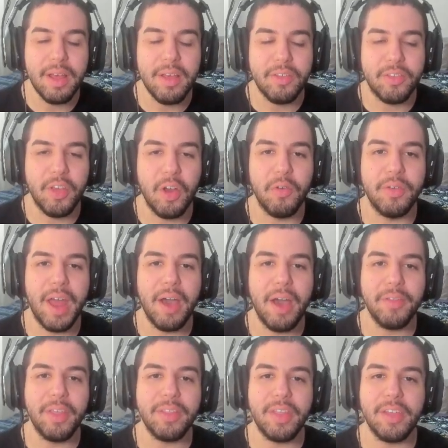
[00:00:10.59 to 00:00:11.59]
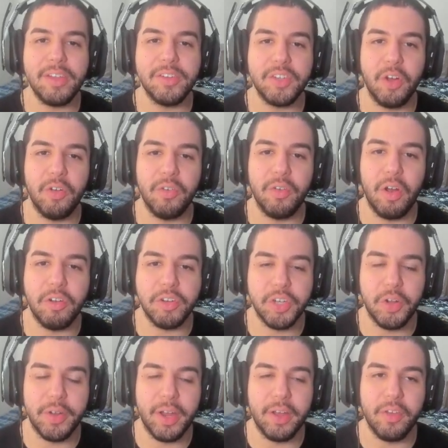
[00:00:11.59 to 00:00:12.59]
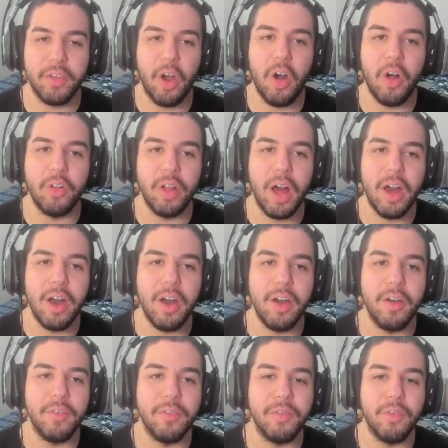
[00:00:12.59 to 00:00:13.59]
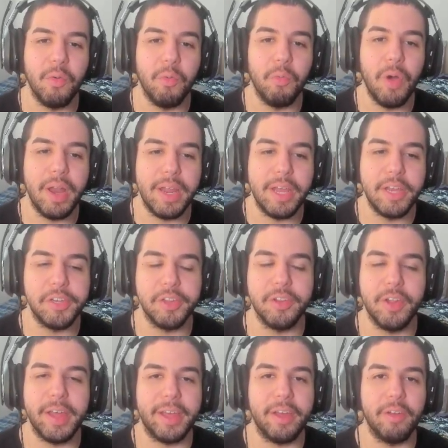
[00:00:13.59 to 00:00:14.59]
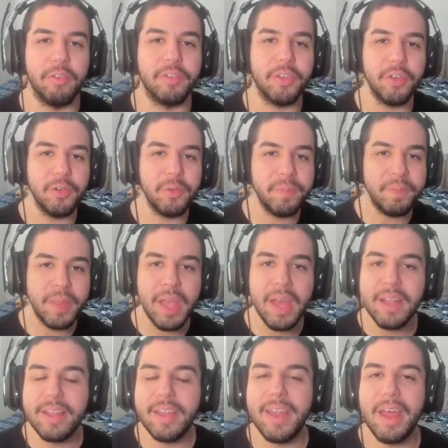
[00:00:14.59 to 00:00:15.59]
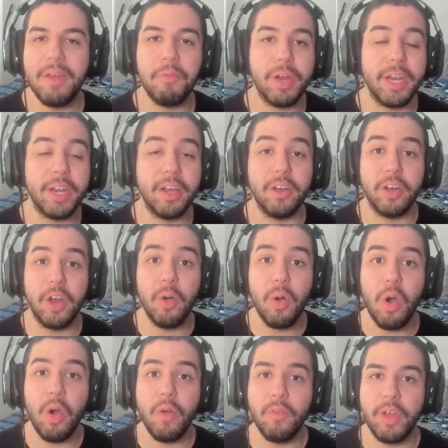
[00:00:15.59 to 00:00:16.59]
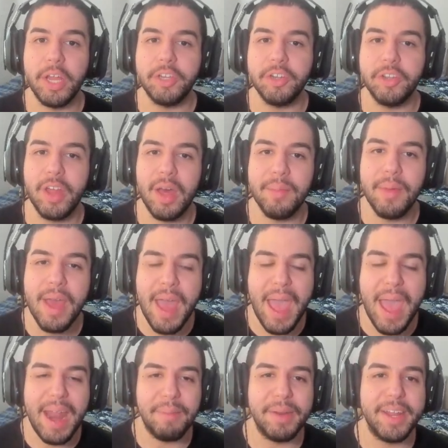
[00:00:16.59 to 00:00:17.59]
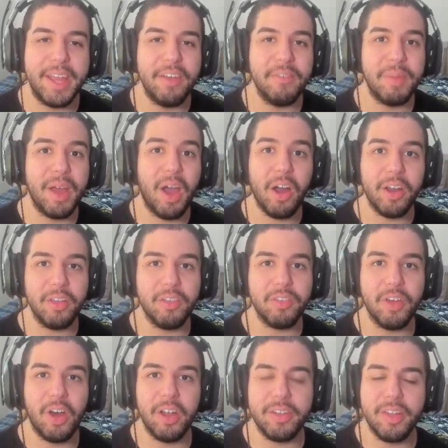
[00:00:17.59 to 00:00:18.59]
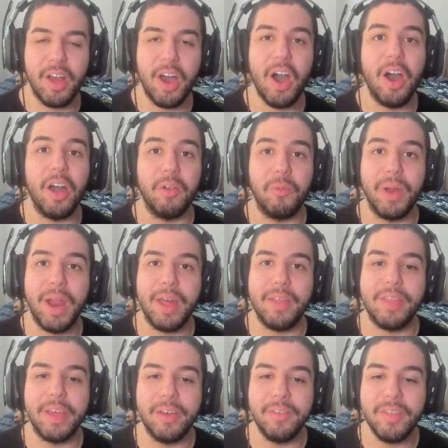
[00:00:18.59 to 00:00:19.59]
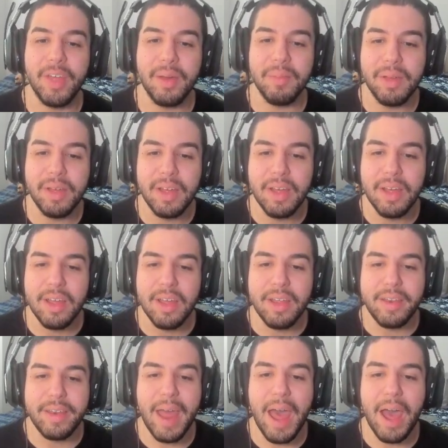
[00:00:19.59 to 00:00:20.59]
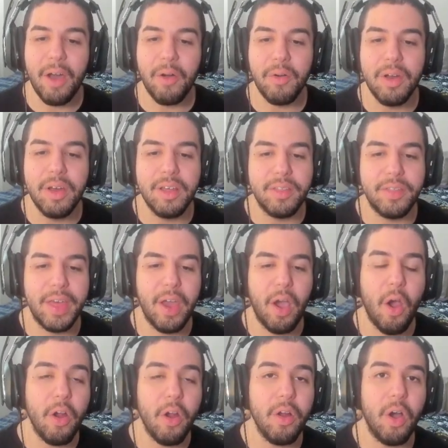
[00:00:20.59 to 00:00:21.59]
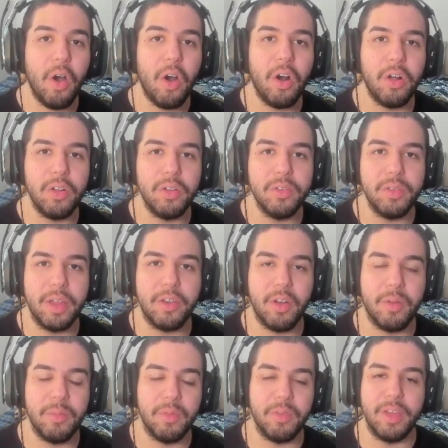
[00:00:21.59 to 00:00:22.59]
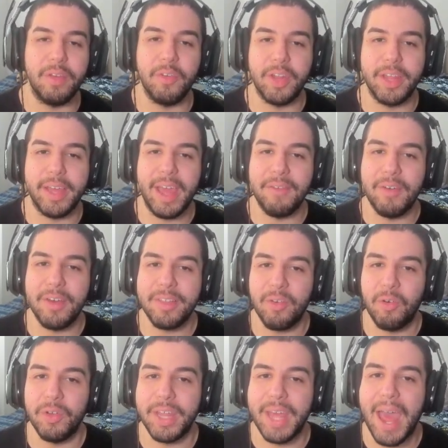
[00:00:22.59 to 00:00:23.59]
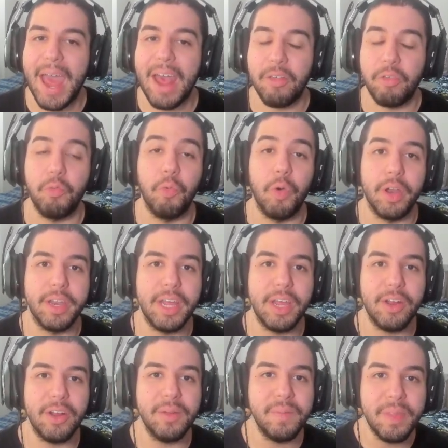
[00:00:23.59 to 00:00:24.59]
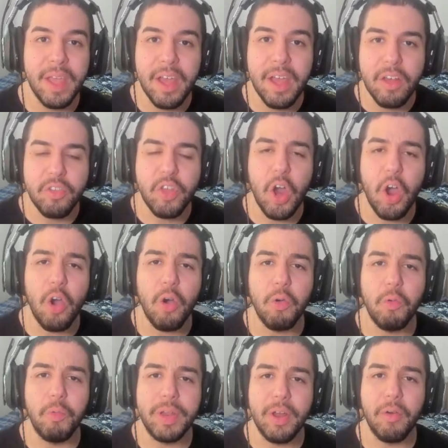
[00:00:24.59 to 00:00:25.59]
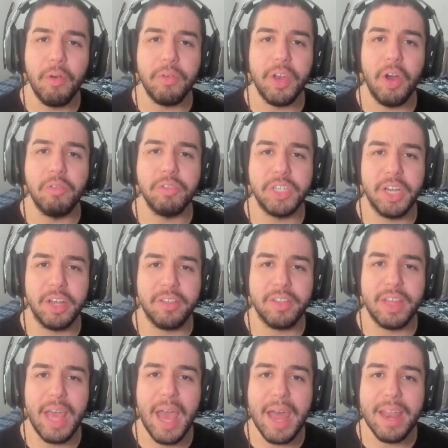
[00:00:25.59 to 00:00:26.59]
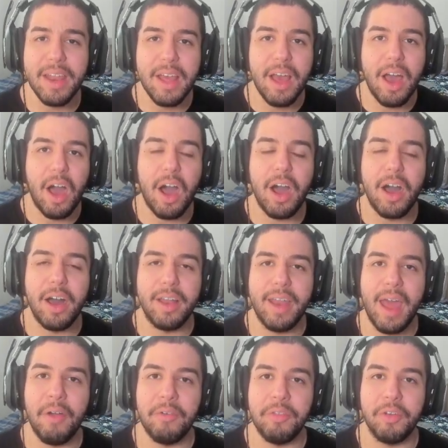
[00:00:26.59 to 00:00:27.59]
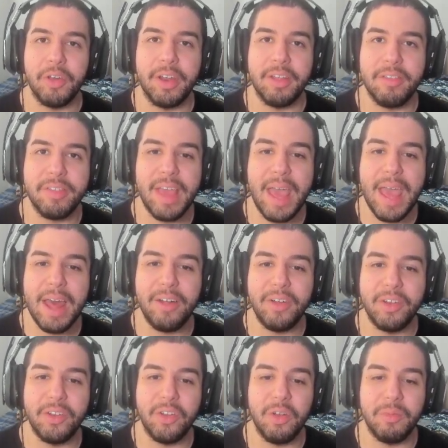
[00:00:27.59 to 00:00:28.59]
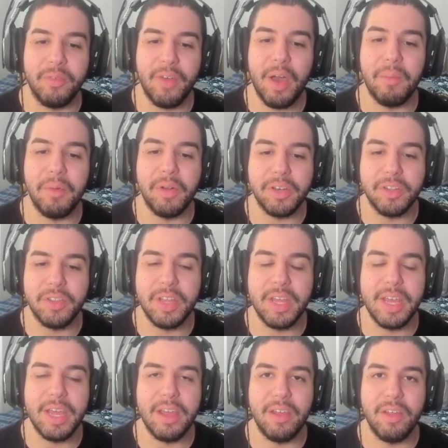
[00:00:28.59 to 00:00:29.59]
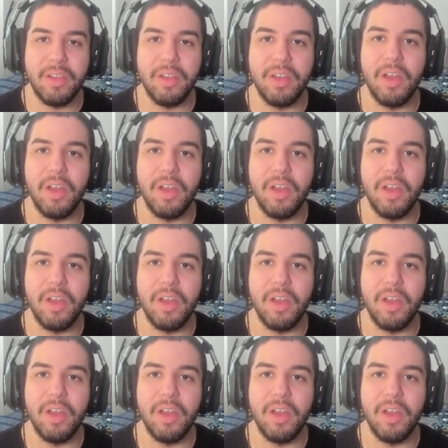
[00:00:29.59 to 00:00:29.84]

So now that they are showing us all of what each of the light cones do, today we're going to go over each of them, and I'm going to give my honest thoughts on what I think of them. Now, they are all, in terms of the info they gave us, only at S1 here, so we don't know just yet on how they're going to scale in terms of how much the